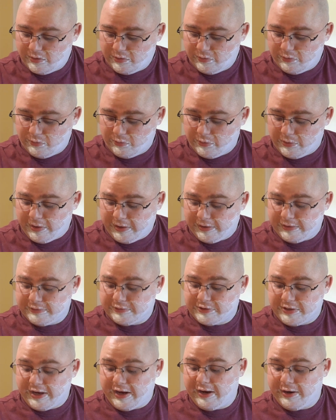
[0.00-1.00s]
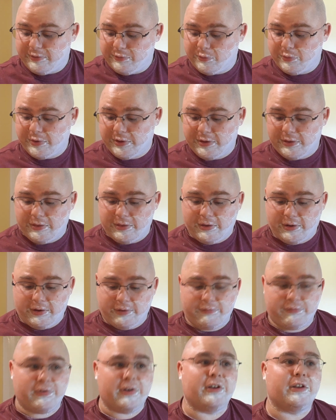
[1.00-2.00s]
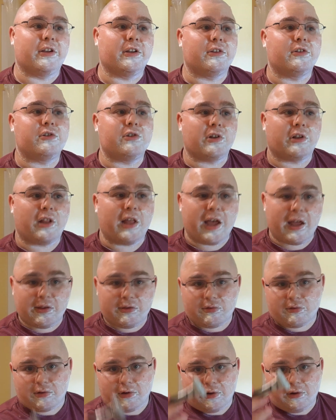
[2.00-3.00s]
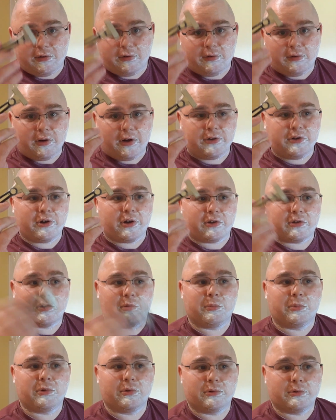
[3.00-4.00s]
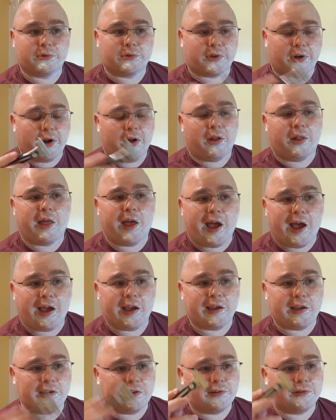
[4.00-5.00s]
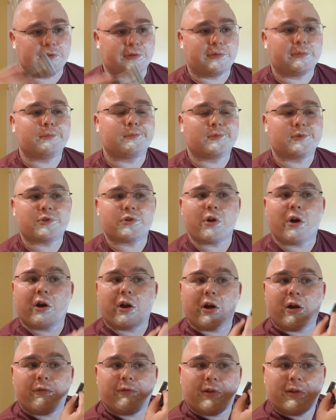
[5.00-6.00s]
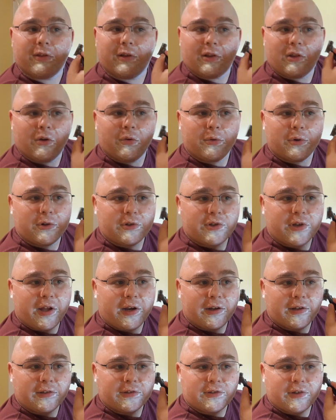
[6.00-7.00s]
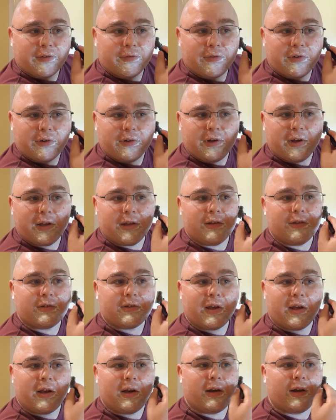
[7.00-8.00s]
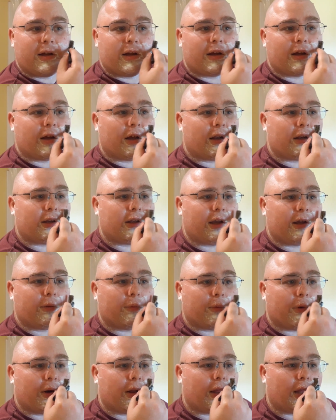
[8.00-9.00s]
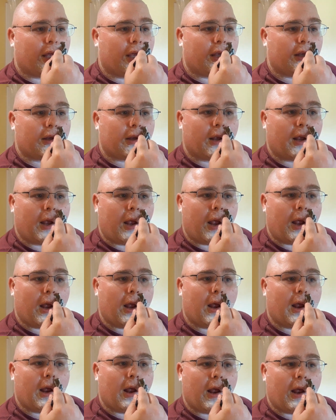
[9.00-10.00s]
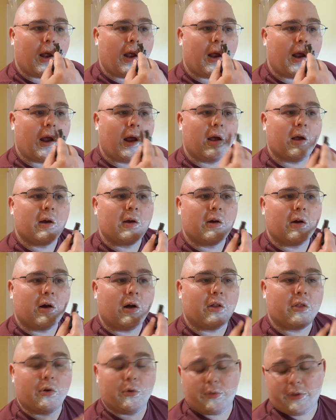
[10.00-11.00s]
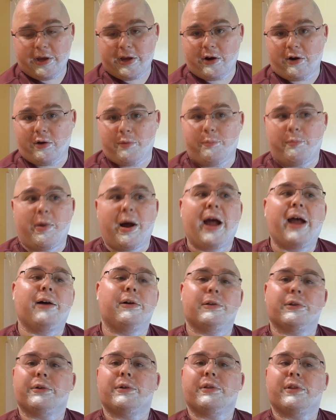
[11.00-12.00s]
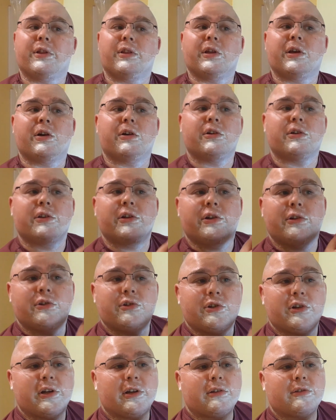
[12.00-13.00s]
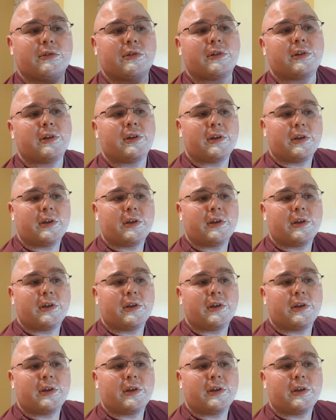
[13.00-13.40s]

what I say with vintage Gillettes and adjustables and all that is start off on the lower settings if you're dead set on getting one of these. Although they are milder than the earlier Schicks,